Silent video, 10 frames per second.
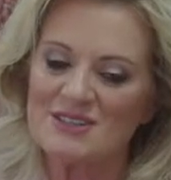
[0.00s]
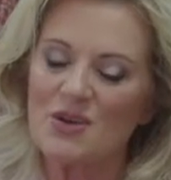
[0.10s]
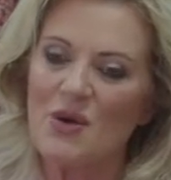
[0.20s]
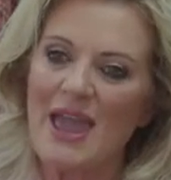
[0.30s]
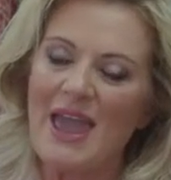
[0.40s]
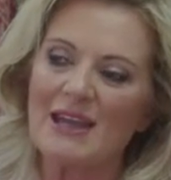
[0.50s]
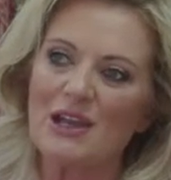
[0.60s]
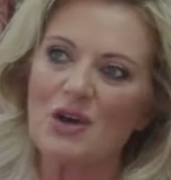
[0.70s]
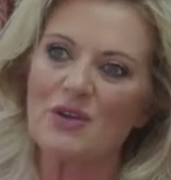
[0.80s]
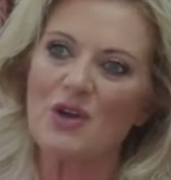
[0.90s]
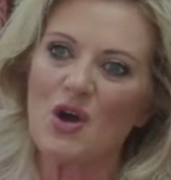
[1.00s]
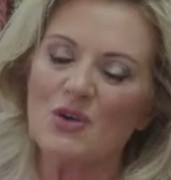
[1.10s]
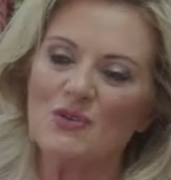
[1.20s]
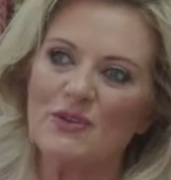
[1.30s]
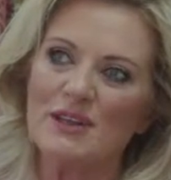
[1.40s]
So I had a lot of
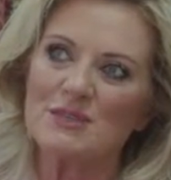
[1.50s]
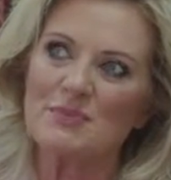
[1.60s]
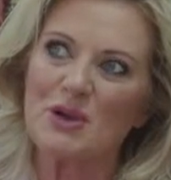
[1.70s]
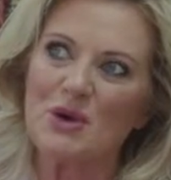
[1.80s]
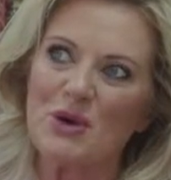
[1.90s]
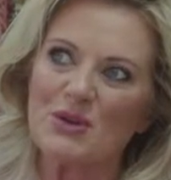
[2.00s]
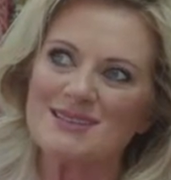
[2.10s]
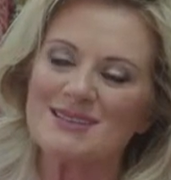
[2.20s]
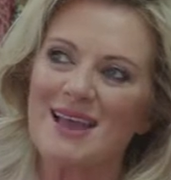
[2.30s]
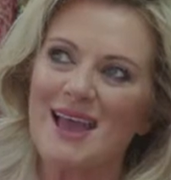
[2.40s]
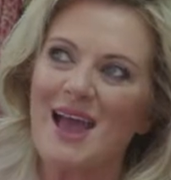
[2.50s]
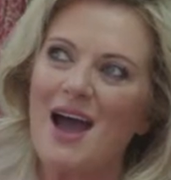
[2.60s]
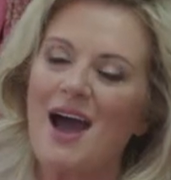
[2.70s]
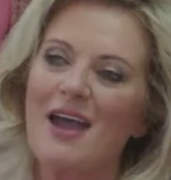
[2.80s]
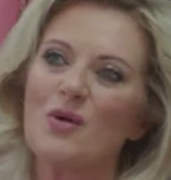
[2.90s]
conflict because
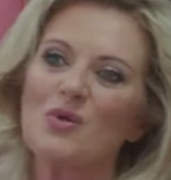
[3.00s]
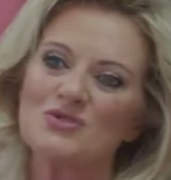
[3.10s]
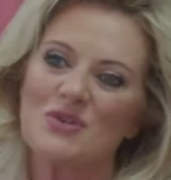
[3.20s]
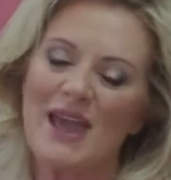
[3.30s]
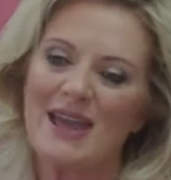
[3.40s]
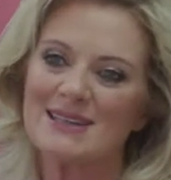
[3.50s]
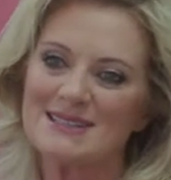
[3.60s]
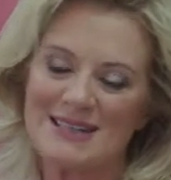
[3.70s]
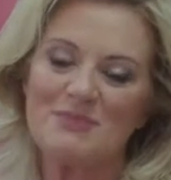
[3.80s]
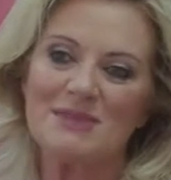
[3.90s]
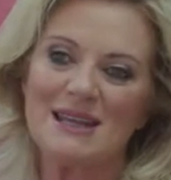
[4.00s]
I also had a deep